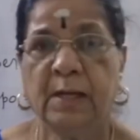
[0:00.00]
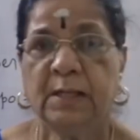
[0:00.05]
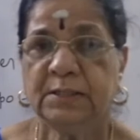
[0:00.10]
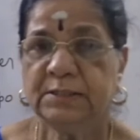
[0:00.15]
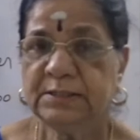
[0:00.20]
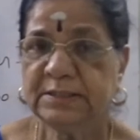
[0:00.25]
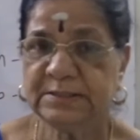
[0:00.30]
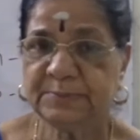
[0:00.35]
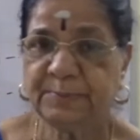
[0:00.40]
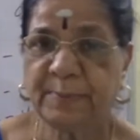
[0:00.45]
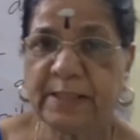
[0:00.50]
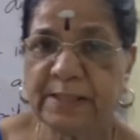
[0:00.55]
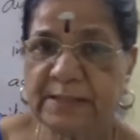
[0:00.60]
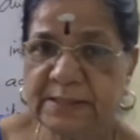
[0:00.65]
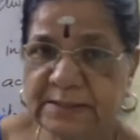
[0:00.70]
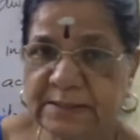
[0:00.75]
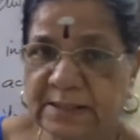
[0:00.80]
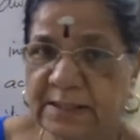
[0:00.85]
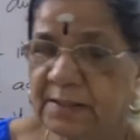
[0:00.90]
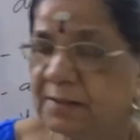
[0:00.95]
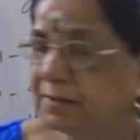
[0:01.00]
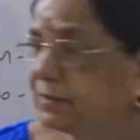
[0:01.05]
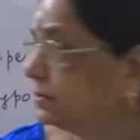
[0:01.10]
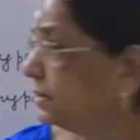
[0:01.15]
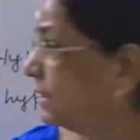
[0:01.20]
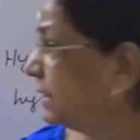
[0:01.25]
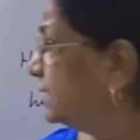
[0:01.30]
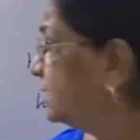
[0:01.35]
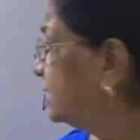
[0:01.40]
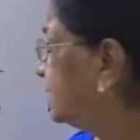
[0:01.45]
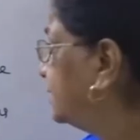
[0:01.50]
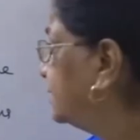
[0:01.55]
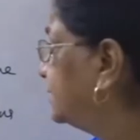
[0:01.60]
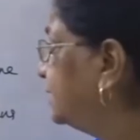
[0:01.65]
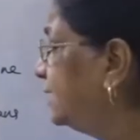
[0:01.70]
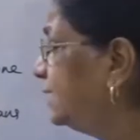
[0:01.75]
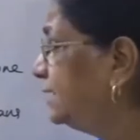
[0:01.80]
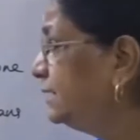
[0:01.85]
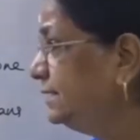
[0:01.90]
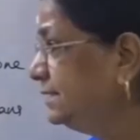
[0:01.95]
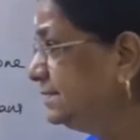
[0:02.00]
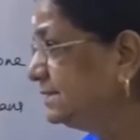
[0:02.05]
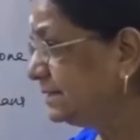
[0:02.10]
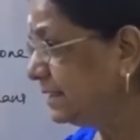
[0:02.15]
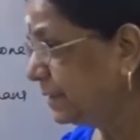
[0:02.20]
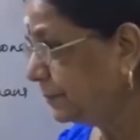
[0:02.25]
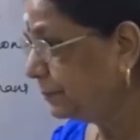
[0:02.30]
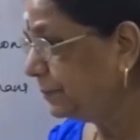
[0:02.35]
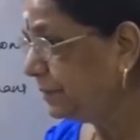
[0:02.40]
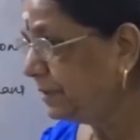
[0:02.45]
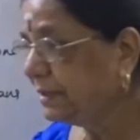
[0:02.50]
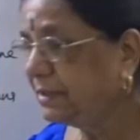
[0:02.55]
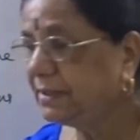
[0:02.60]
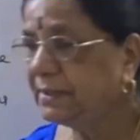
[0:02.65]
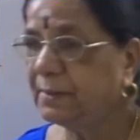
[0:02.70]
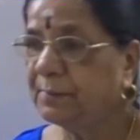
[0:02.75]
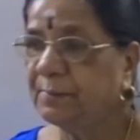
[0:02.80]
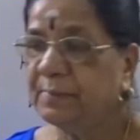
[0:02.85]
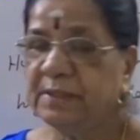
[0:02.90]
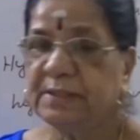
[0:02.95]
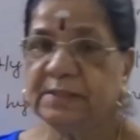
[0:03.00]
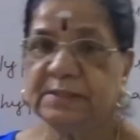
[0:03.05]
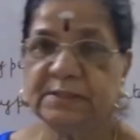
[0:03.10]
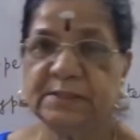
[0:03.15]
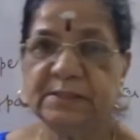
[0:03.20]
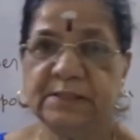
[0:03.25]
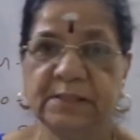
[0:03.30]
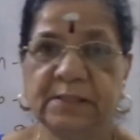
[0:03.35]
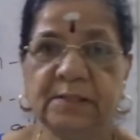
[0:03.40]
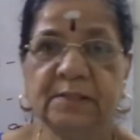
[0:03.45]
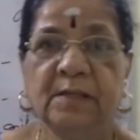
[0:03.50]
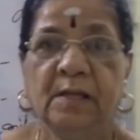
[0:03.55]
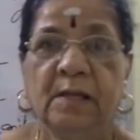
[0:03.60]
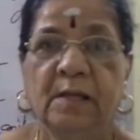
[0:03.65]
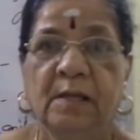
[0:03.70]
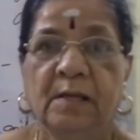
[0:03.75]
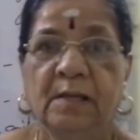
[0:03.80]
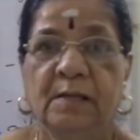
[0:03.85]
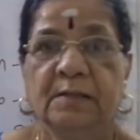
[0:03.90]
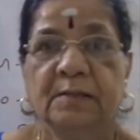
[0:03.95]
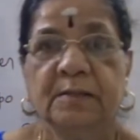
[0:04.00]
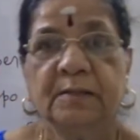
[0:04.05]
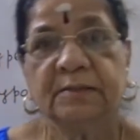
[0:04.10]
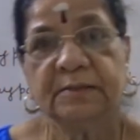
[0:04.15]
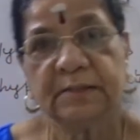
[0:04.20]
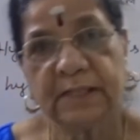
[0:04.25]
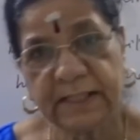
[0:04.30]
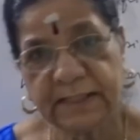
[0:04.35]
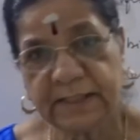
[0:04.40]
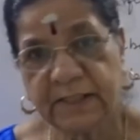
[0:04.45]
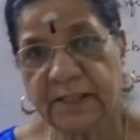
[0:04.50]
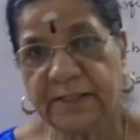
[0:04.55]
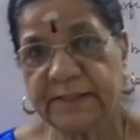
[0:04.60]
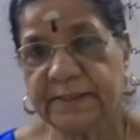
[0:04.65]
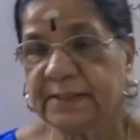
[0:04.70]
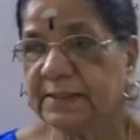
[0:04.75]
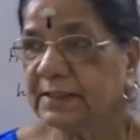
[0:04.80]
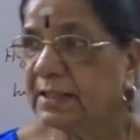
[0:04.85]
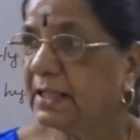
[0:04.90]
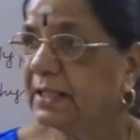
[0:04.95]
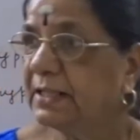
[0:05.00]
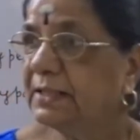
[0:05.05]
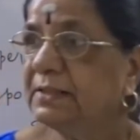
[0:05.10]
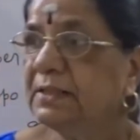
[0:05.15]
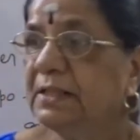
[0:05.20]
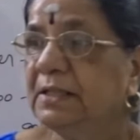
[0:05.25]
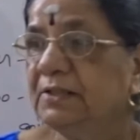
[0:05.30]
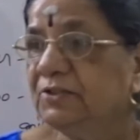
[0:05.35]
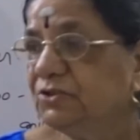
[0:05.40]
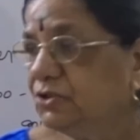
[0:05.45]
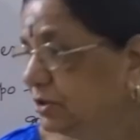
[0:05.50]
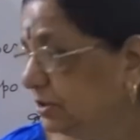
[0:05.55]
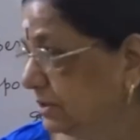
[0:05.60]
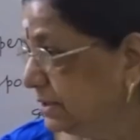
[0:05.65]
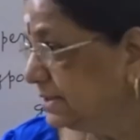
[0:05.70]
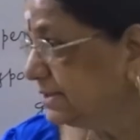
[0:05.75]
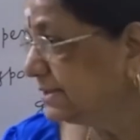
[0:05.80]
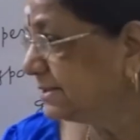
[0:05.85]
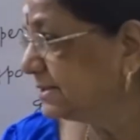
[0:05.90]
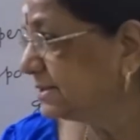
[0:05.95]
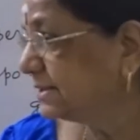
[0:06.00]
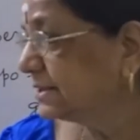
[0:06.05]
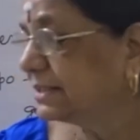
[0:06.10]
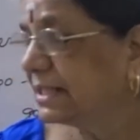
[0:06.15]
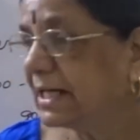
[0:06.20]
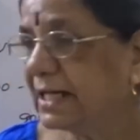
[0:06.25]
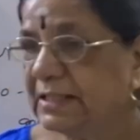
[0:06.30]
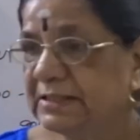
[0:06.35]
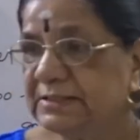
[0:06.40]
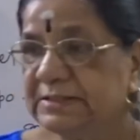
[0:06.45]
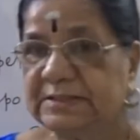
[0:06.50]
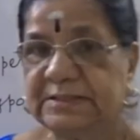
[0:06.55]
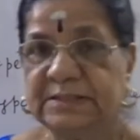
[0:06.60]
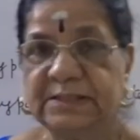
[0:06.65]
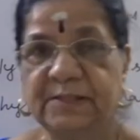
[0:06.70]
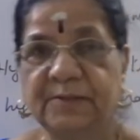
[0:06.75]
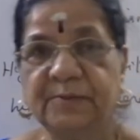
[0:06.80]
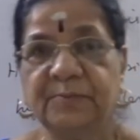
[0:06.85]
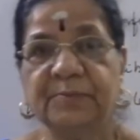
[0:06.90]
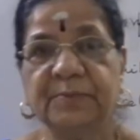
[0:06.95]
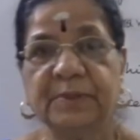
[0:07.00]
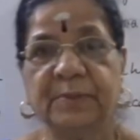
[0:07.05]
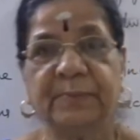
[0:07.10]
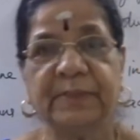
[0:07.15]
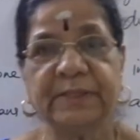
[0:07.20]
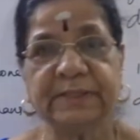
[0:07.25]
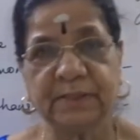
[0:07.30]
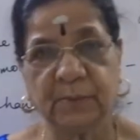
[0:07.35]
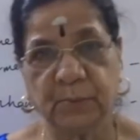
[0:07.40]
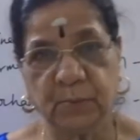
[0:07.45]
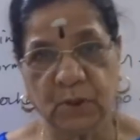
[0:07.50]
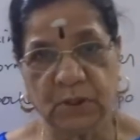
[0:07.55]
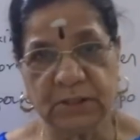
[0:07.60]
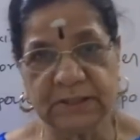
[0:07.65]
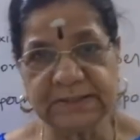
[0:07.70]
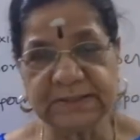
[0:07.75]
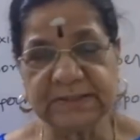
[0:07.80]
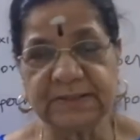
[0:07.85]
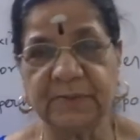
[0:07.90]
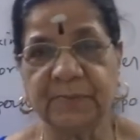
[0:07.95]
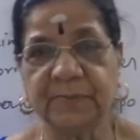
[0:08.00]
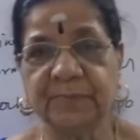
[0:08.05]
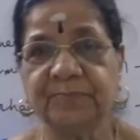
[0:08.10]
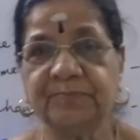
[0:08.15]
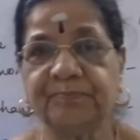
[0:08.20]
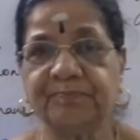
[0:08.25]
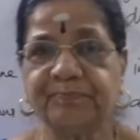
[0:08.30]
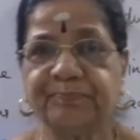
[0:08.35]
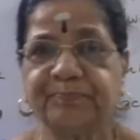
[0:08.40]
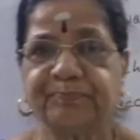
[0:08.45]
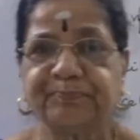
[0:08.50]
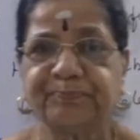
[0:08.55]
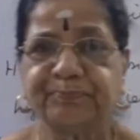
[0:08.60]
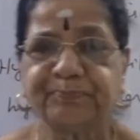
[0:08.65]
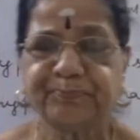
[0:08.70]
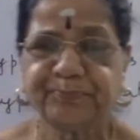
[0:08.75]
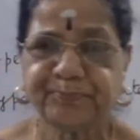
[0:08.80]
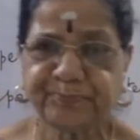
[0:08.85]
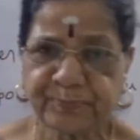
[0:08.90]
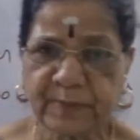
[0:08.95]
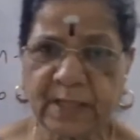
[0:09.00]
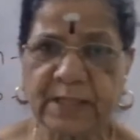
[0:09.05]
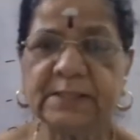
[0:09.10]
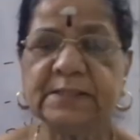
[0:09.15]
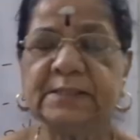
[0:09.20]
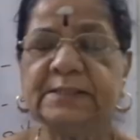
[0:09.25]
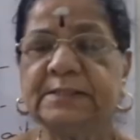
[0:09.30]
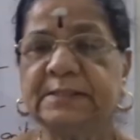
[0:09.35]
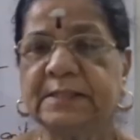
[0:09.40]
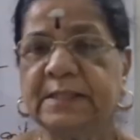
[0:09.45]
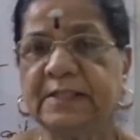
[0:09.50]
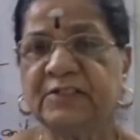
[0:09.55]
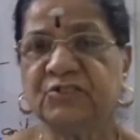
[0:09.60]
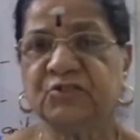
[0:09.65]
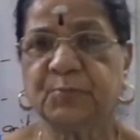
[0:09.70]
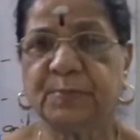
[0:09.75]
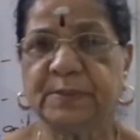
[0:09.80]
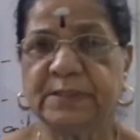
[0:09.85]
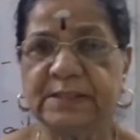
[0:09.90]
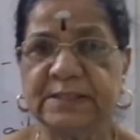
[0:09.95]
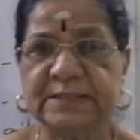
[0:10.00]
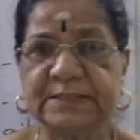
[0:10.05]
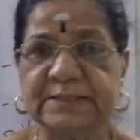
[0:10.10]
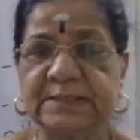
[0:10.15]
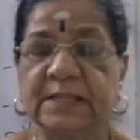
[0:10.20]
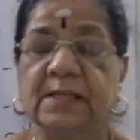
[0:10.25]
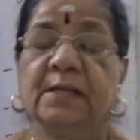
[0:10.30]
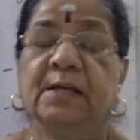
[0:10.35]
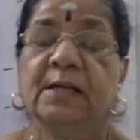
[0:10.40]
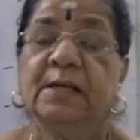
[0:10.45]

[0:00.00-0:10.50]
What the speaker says: this parathyroid gland is embedded among the thyroid gland. So this calcium metabolism, it takes place